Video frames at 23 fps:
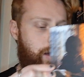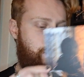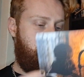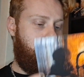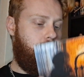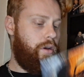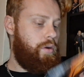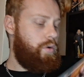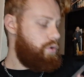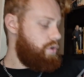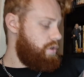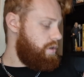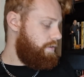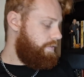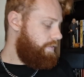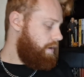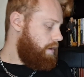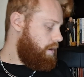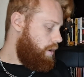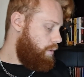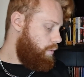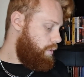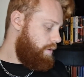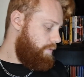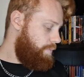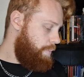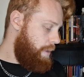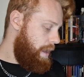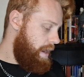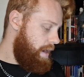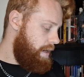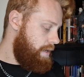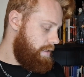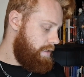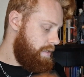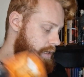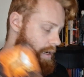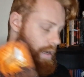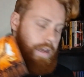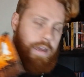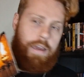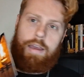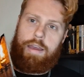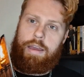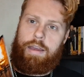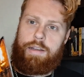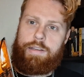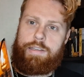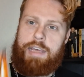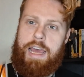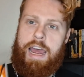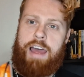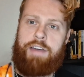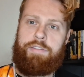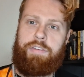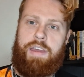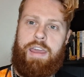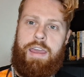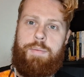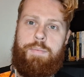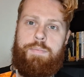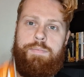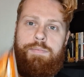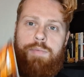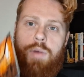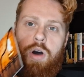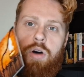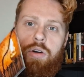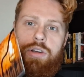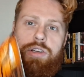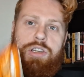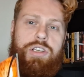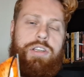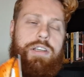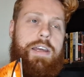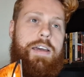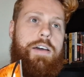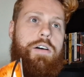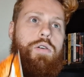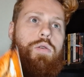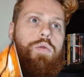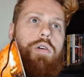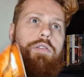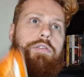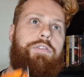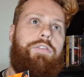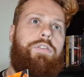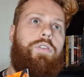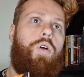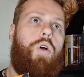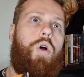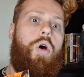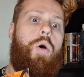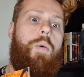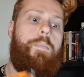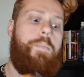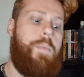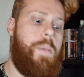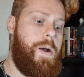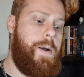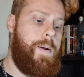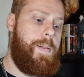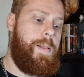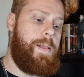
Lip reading: but I also think I would have picked to have him on a still from